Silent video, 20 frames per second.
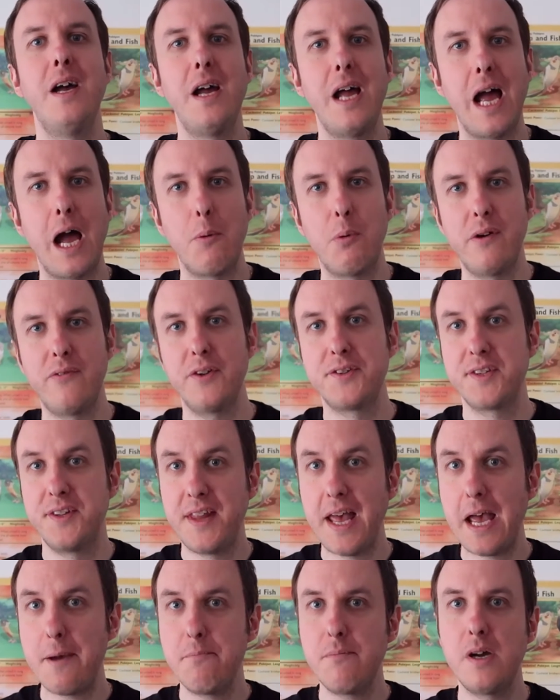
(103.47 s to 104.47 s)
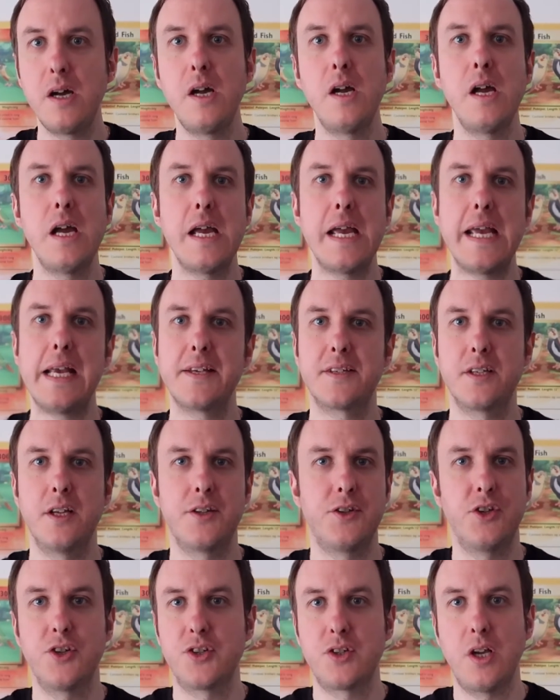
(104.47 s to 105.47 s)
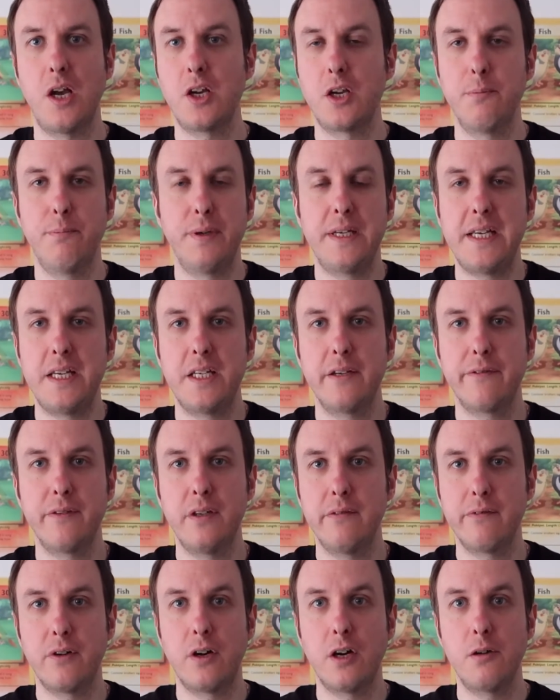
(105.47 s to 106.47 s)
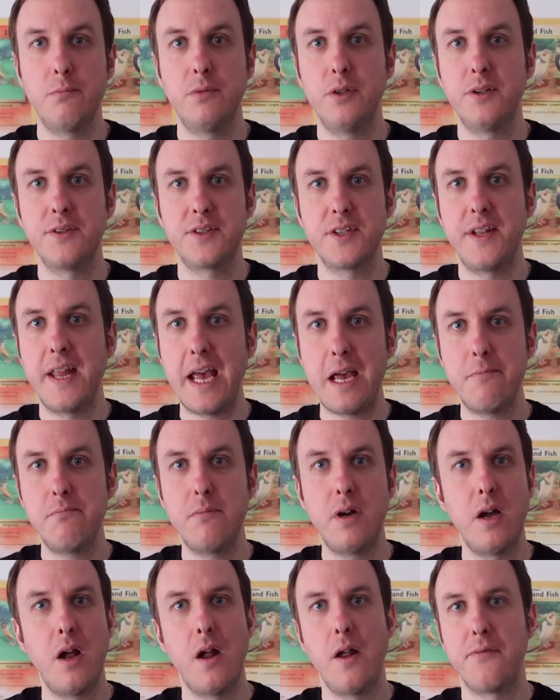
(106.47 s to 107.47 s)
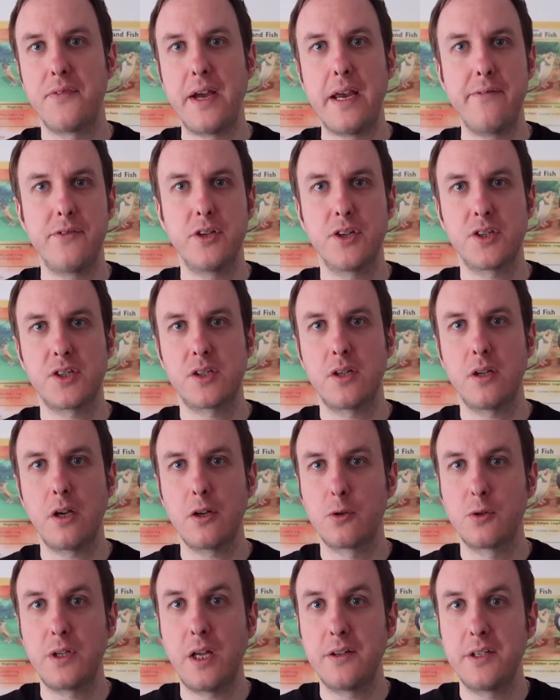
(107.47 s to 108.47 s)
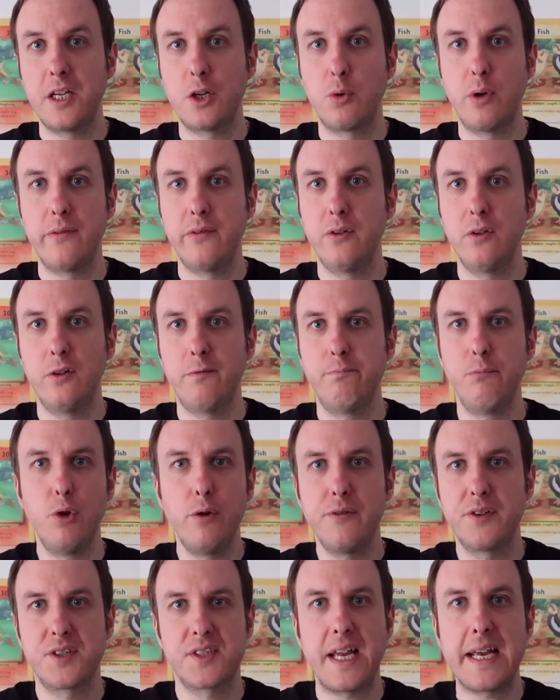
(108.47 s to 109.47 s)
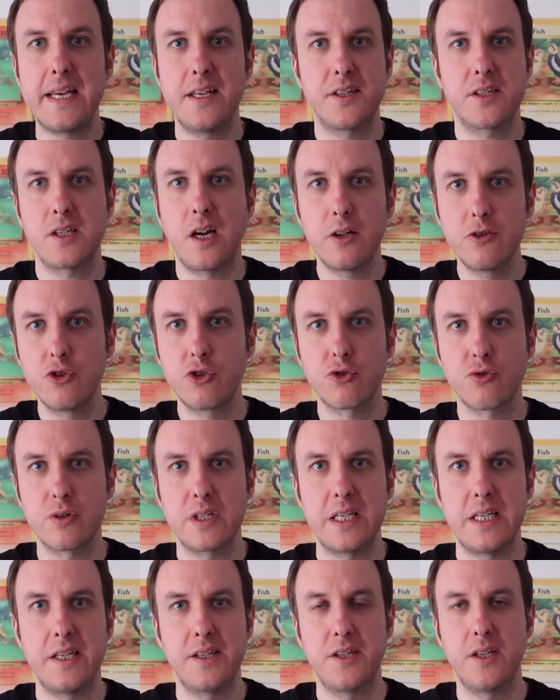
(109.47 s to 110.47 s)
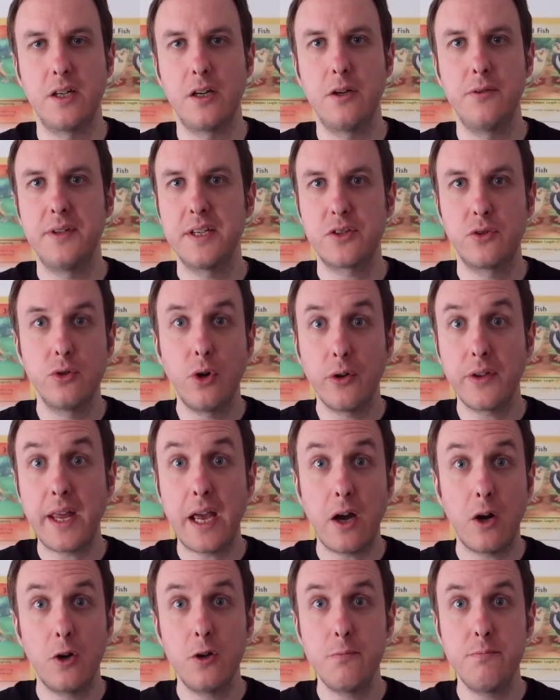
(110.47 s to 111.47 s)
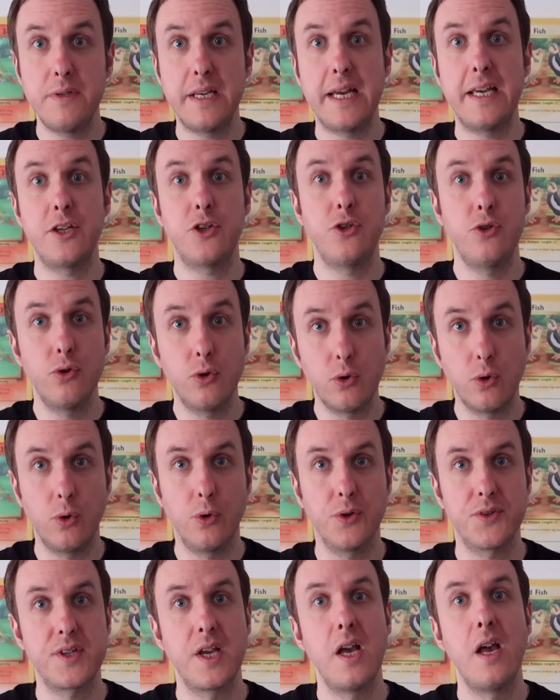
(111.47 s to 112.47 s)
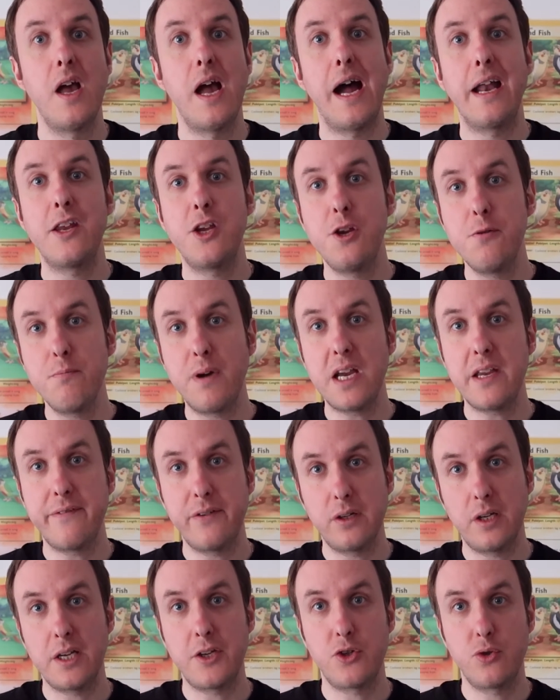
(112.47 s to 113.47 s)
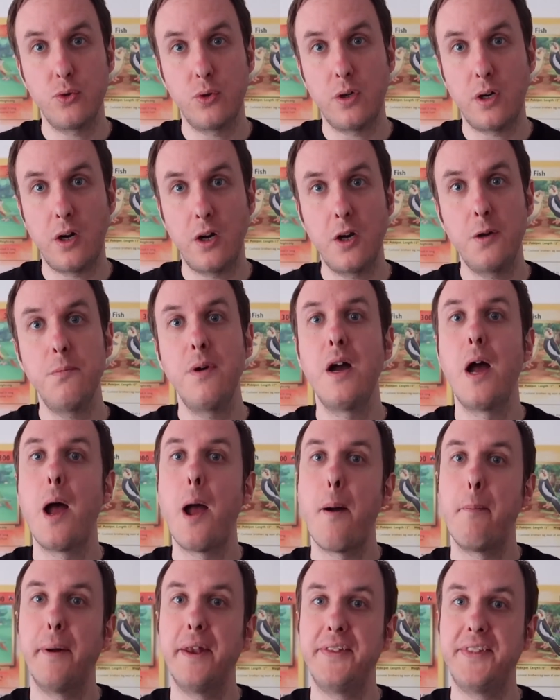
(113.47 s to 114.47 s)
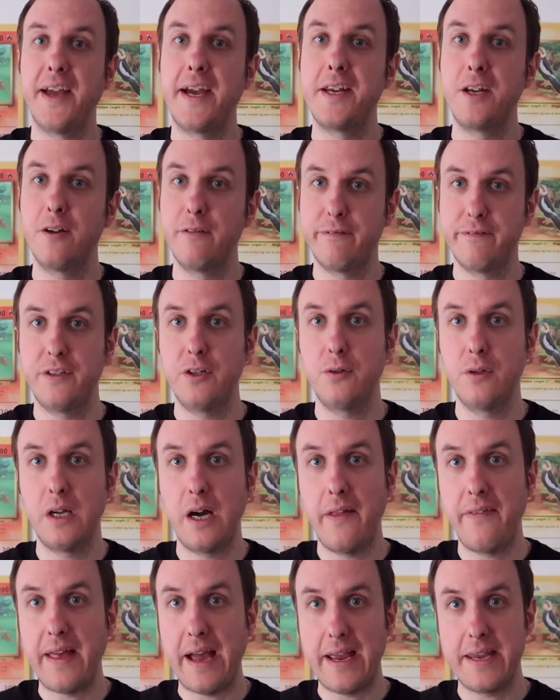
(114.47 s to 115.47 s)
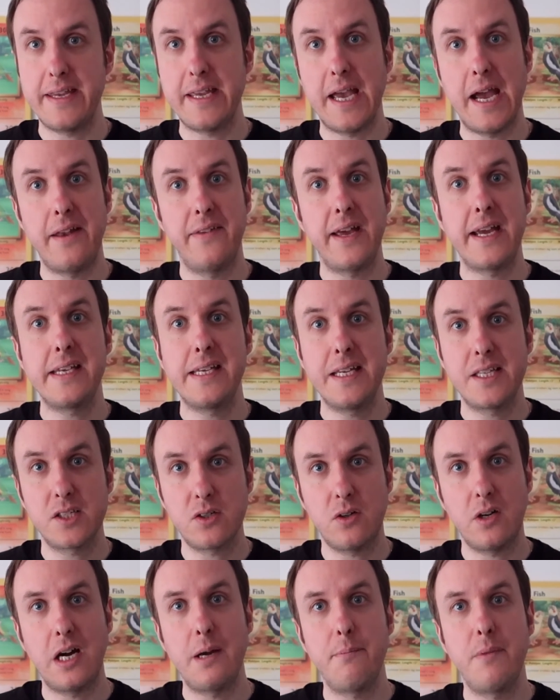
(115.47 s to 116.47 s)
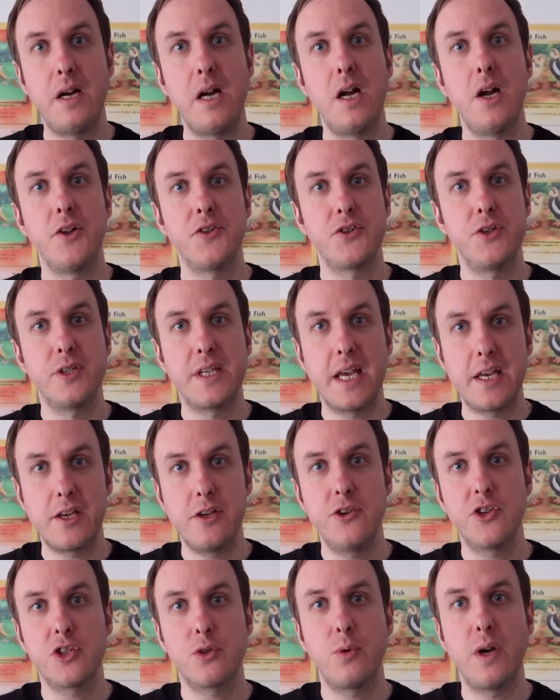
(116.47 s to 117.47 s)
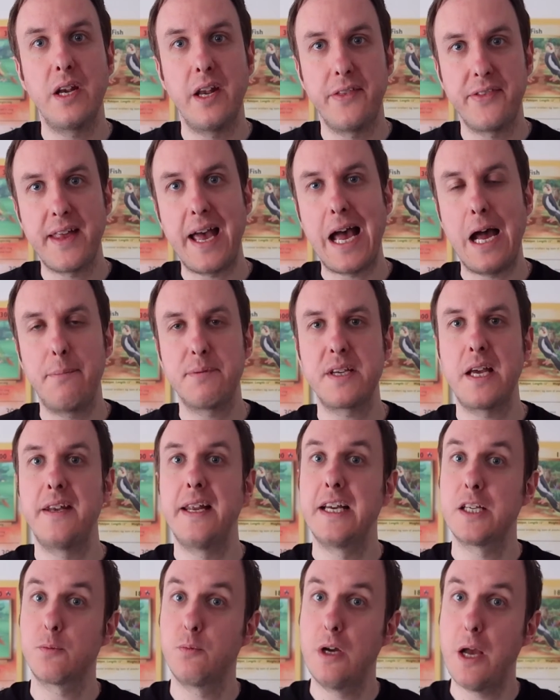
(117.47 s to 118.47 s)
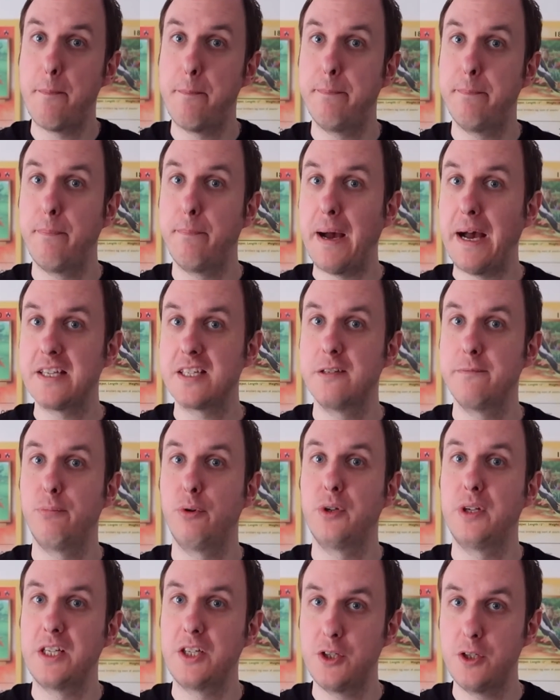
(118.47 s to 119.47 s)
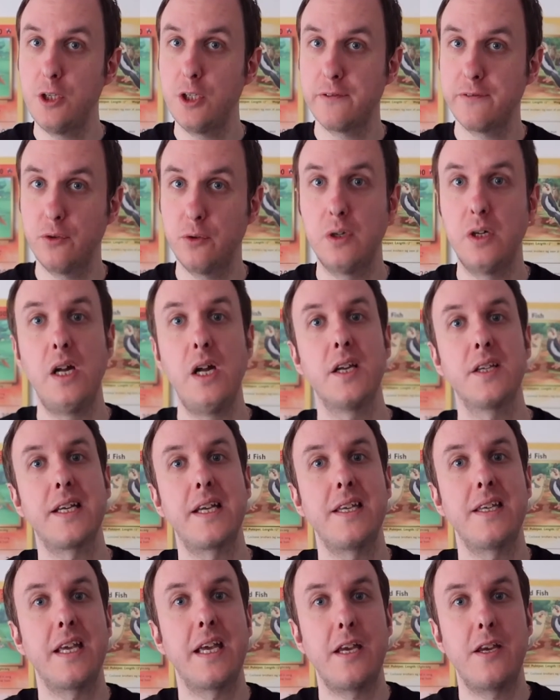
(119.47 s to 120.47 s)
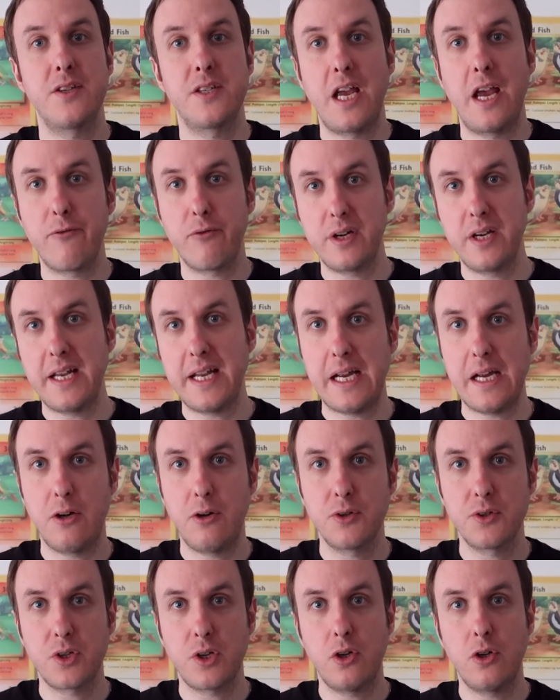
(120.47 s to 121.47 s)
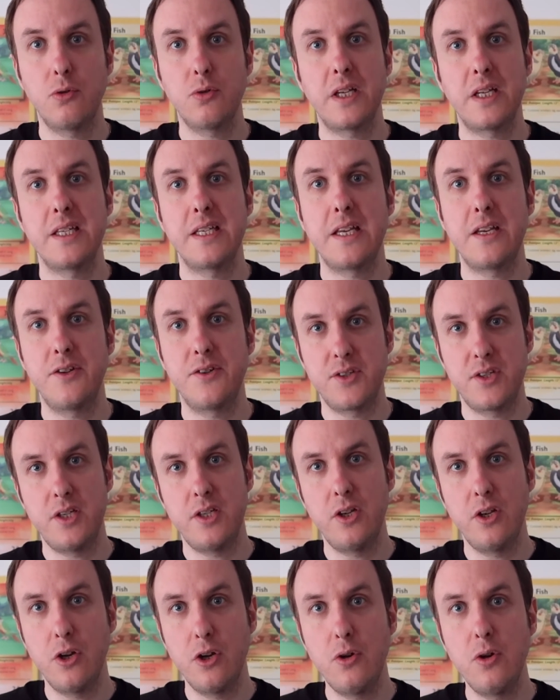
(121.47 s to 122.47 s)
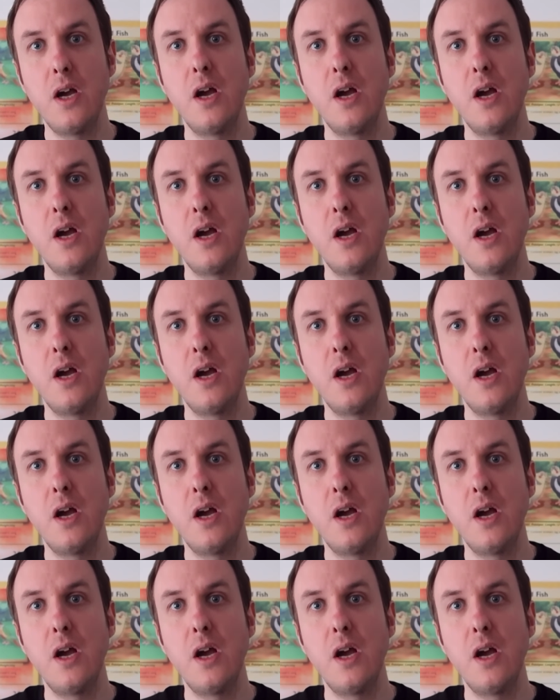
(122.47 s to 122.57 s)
However, to them it's just a completely different environment. To them, they've just done the equivalent of move states, countries, you know, it's not their home yet, it's yours, and you may feel like it's your home, but they don't feel like that yet, and they need time to get used to it and adapt. And that's where passive bonding is useful, because they can get used to everyone in the household, they can get used to you,